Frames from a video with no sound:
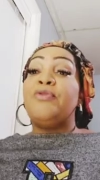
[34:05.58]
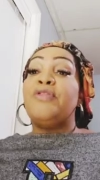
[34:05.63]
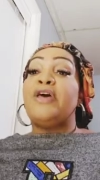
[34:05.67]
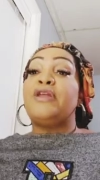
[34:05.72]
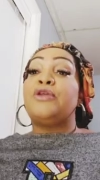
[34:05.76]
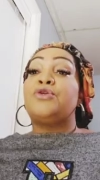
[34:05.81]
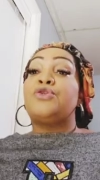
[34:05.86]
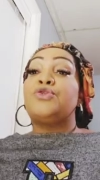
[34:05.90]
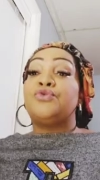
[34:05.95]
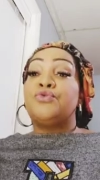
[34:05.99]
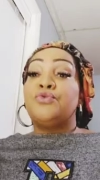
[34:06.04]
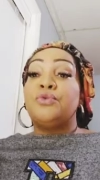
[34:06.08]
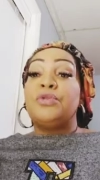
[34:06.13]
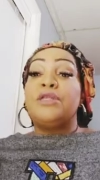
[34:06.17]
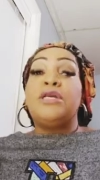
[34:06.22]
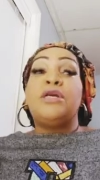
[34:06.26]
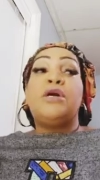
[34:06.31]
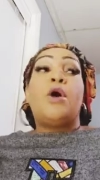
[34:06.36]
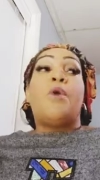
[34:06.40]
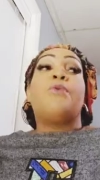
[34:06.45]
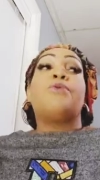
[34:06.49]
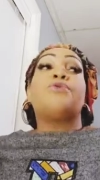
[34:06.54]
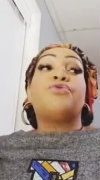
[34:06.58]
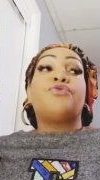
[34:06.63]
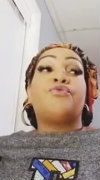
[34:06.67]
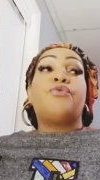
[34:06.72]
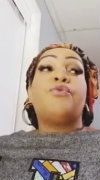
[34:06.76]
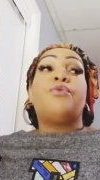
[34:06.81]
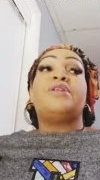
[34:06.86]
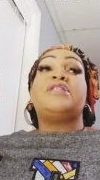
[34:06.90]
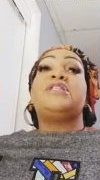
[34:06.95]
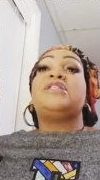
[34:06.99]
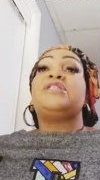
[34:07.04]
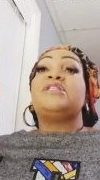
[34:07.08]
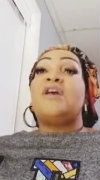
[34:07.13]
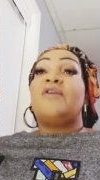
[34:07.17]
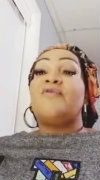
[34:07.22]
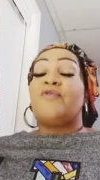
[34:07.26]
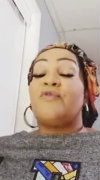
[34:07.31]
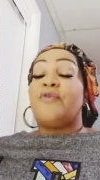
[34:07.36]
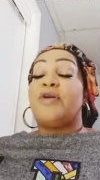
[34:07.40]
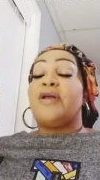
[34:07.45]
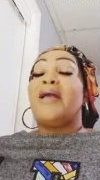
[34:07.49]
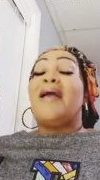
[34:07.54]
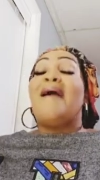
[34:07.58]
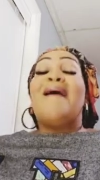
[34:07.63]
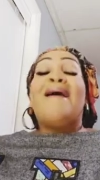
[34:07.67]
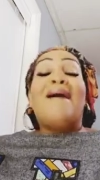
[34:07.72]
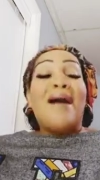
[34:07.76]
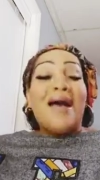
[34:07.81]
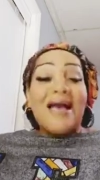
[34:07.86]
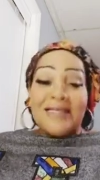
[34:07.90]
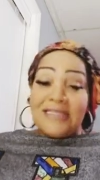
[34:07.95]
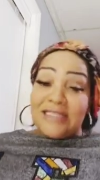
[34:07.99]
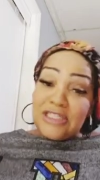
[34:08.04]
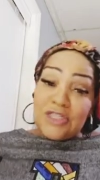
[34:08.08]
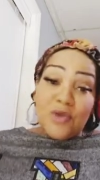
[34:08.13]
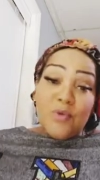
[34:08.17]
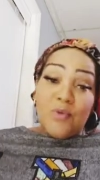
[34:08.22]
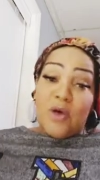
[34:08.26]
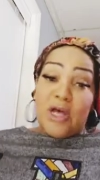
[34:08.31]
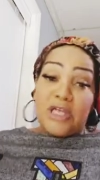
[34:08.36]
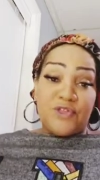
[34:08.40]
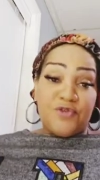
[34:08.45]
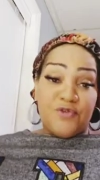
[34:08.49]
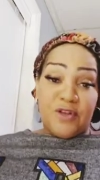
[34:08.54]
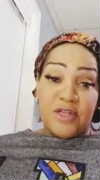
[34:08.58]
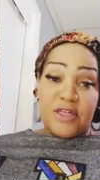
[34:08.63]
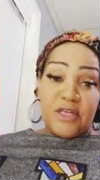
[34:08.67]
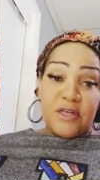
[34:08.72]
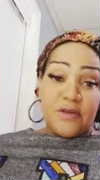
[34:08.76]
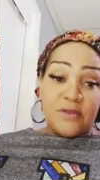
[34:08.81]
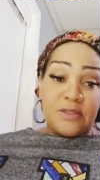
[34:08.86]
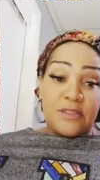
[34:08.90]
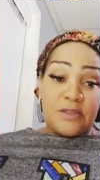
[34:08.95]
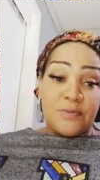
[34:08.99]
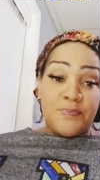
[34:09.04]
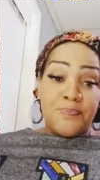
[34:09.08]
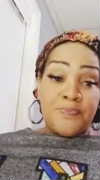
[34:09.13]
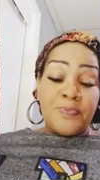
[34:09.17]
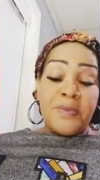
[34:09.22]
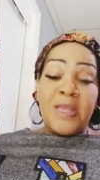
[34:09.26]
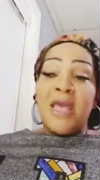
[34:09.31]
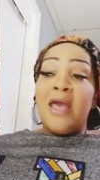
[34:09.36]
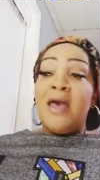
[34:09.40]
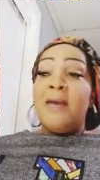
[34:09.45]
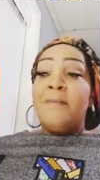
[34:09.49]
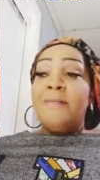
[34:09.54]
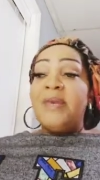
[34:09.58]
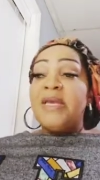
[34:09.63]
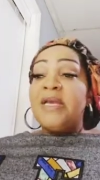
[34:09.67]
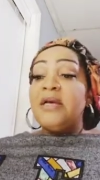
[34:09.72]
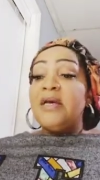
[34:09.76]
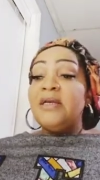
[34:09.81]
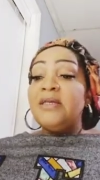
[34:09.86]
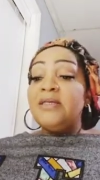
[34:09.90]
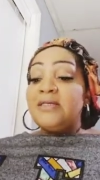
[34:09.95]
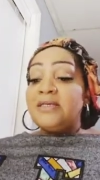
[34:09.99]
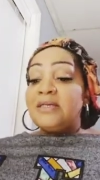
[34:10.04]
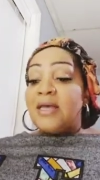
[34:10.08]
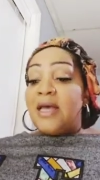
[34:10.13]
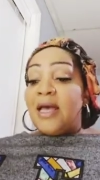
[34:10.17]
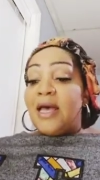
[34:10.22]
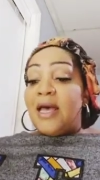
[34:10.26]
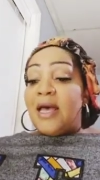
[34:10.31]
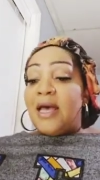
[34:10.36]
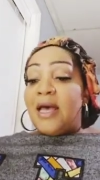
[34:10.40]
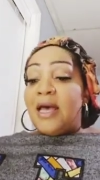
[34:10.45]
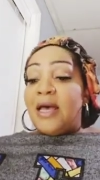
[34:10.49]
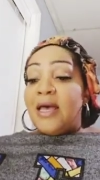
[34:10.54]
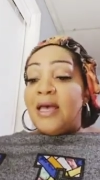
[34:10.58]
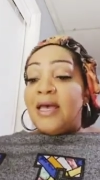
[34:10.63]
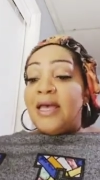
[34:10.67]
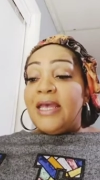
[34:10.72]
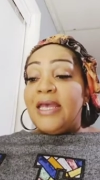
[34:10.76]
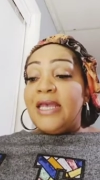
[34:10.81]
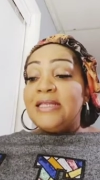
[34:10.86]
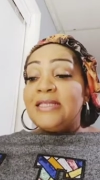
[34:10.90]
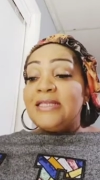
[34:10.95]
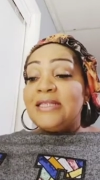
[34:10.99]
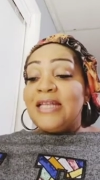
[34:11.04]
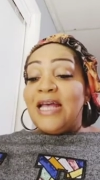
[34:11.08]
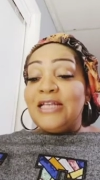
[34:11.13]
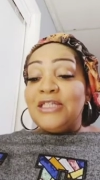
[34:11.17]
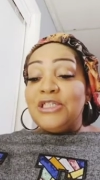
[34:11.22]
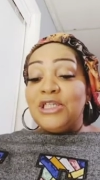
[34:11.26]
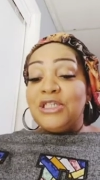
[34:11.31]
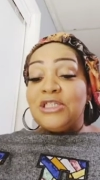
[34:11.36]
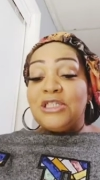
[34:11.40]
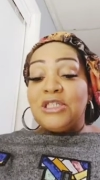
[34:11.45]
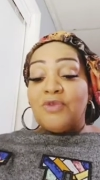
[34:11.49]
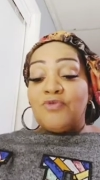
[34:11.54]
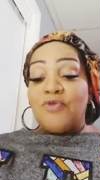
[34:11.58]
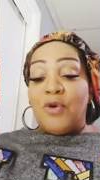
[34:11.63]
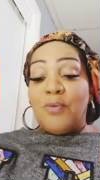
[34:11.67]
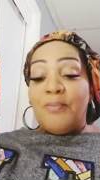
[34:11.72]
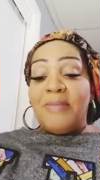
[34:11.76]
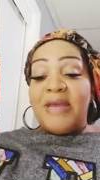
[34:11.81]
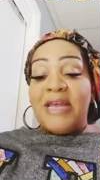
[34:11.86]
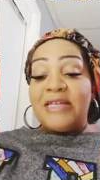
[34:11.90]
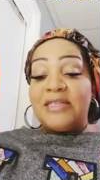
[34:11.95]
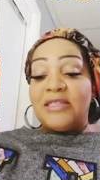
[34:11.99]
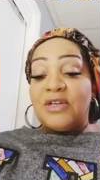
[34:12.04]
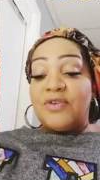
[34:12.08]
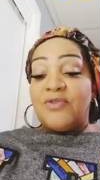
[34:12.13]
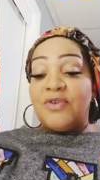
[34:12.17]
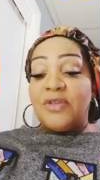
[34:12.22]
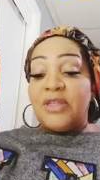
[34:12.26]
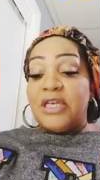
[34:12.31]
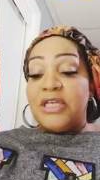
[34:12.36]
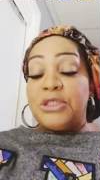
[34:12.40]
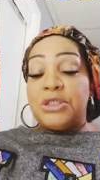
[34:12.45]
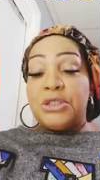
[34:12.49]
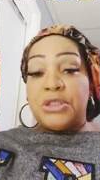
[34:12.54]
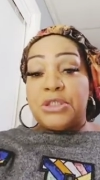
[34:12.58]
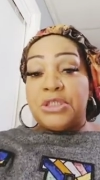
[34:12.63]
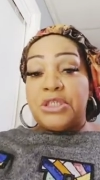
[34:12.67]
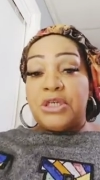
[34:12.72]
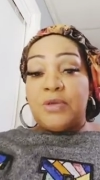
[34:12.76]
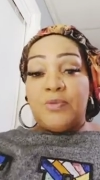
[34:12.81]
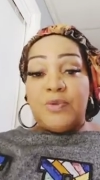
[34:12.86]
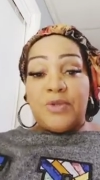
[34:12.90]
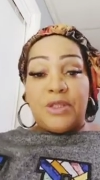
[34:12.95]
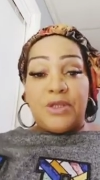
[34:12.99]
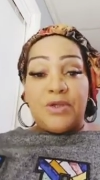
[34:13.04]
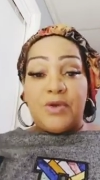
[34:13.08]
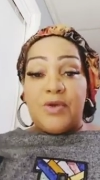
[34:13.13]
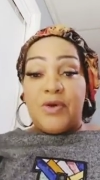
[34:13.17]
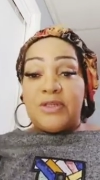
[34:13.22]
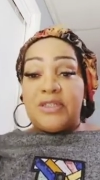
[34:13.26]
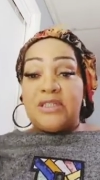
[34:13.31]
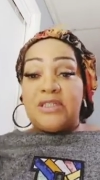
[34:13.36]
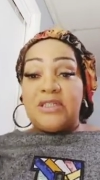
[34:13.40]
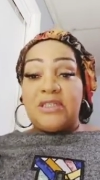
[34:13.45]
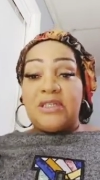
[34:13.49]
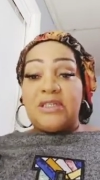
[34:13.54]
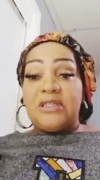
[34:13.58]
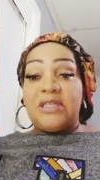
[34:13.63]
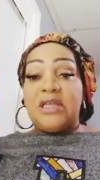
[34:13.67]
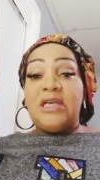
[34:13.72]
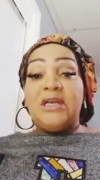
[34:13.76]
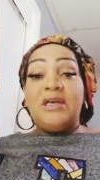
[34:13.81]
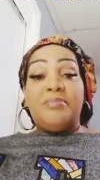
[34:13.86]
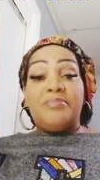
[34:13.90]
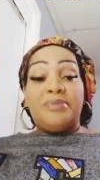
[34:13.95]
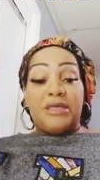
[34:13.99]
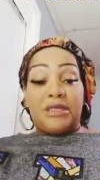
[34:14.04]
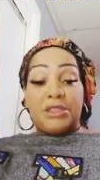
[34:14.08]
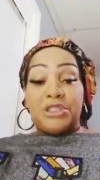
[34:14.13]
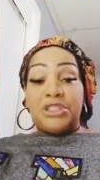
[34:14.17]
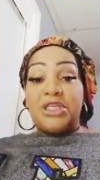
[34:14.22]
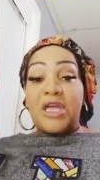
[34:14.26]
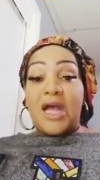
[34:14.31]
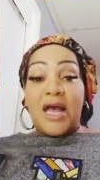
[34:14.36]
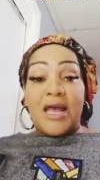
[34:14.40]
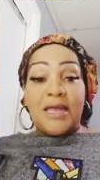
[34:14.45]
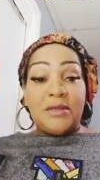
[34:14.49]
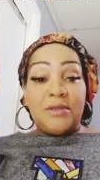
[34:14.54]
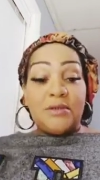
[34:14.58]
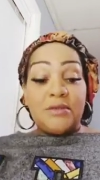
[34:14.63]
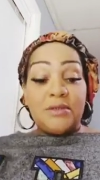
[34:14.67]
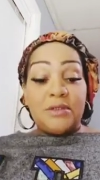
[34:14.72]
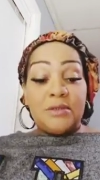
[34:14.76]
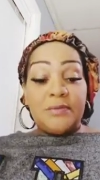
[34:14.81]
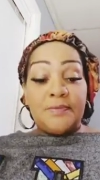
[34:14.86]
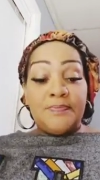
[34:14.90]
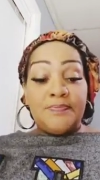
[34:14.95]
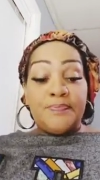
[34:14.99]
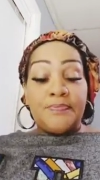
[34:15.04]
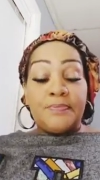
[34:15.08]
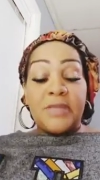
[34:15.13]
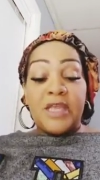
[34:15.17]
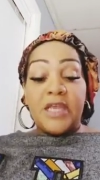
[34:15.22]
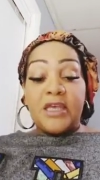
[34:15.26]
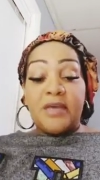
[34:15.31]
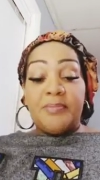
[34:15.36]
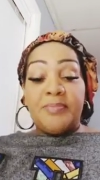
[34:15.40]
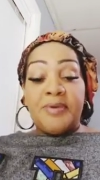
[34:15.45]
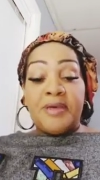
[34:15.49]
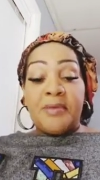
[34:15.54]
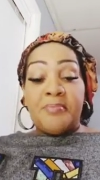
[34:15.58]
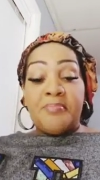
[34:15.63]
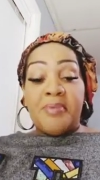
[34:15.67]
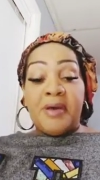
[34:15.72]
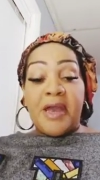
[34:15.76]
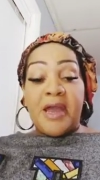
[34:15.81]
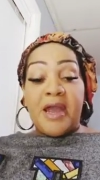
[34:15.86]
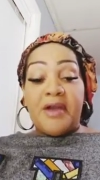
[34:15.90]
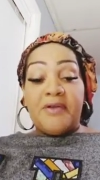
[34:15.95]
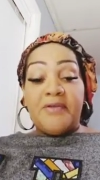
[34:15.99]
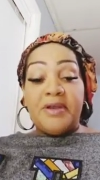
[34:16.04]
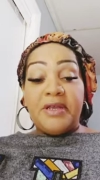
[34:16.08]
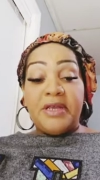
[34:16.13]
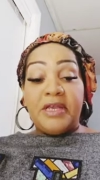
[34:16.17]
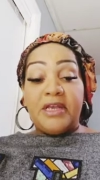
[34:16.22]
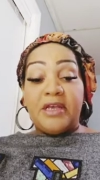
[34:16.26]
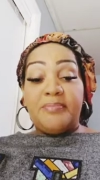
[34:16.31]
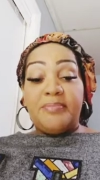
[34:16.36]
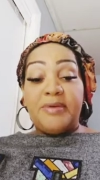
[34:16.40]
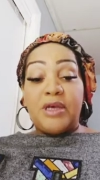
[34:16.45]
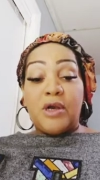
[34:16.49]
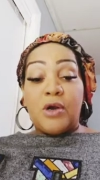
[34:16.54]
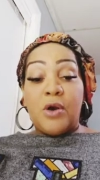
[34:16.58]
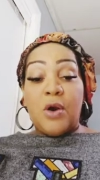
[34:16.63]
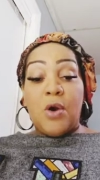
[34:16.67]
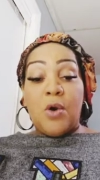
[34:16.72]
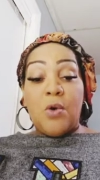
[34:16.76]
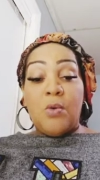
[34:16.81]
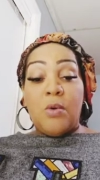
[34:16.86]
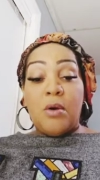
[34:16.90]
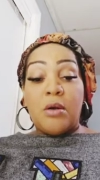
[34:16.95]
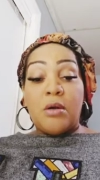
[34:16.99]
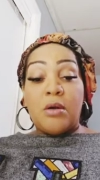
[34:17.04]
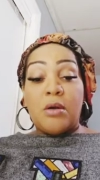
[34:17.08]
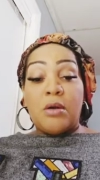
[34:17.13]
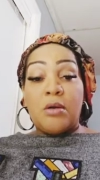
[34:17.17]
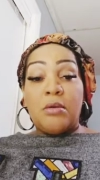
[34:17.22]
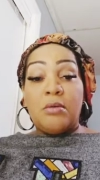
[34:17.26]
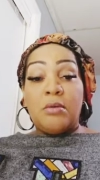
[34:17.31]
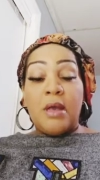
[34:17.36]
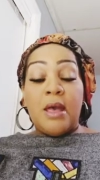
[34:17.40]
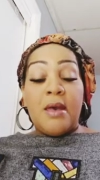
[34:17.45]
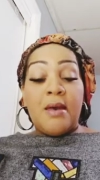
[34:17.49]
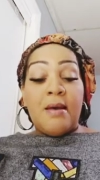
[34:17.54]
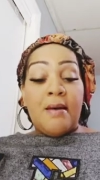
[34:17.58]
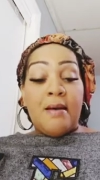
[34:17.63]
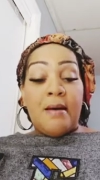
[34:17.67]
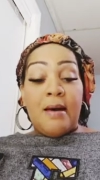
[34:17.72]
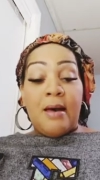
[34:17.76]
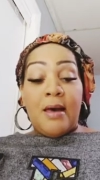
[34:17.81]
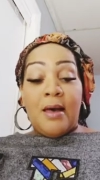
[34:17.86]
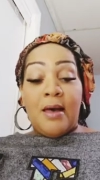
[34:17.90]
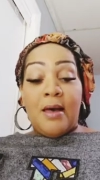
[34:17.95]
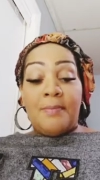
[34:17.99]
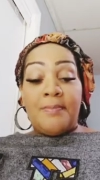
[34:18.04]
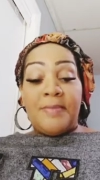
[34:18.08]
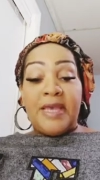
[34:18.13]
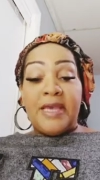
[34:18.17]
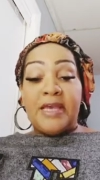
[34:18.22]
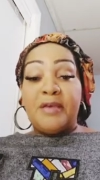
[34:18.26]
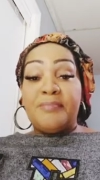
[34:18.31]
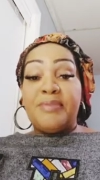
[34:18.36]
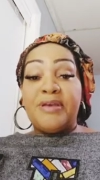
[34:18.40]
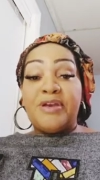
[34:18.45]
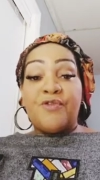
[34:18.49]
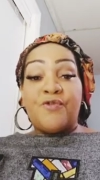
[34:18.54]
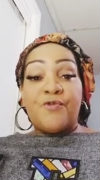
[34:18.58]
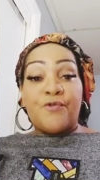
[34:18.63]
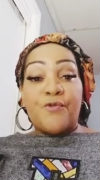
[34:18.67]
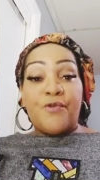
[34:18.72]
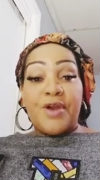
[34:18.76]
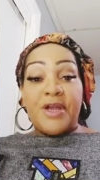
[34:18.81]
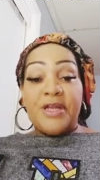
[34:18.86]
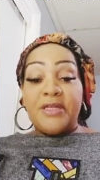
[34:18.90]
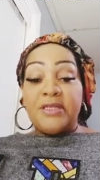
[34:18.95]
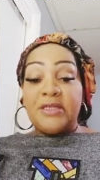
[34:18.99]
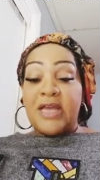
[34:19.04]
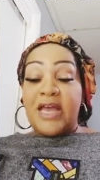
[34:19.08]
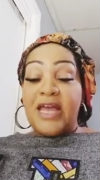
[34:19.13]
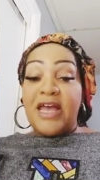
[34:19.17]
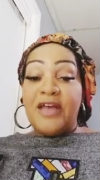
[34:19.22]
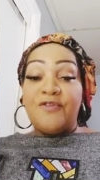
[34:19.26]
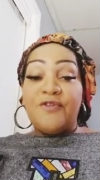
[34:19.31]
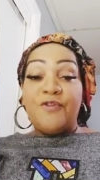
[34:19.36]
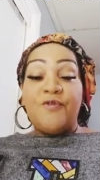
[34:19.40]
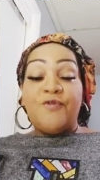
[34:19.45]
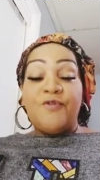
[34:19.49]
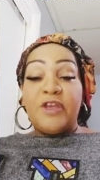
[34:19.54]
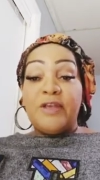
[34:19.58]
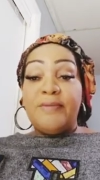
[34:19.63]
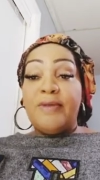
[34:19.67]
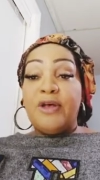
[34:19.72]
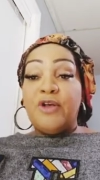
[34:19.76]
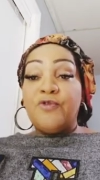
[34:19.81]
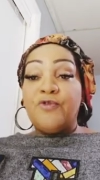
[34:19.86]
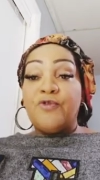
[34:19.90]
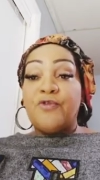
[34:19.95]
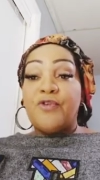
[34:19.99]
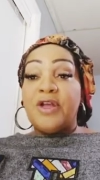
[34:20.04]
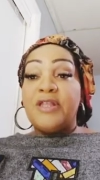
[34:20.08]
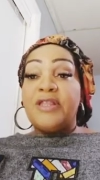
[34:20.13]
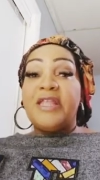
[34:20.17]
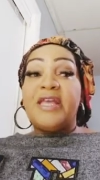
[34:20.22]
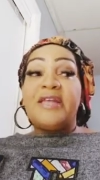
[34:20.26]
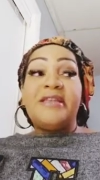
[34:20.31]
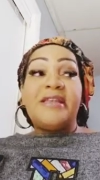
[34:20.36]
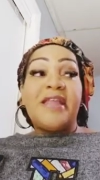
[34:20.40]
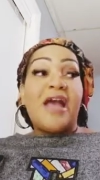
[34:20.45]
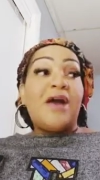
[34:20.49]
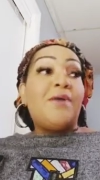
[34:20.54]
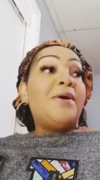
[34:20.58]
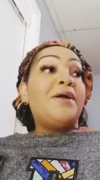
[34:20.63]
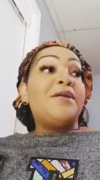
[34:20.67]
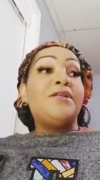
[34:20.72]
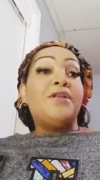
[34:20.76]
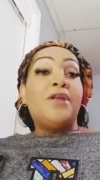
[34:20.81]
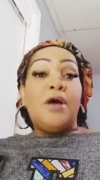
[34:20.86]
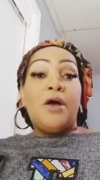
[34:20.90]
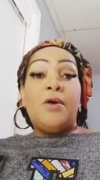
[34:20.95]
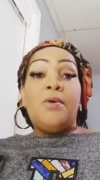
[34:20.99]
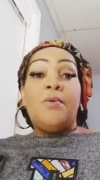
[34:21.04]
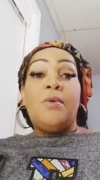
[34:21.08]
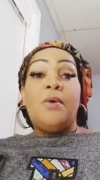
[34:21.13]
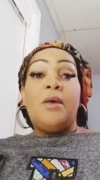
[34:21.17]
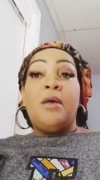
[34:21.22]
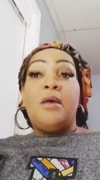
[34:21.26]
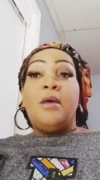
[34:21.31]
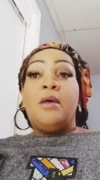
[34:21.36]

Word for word: that are truly going through it, suffering. I still watch videos because it's not just the romantic relationship with the narcissist. It could be a child. It could be a parent. It could be a coworker. Um, it could be a friend. I had a female friend that now I know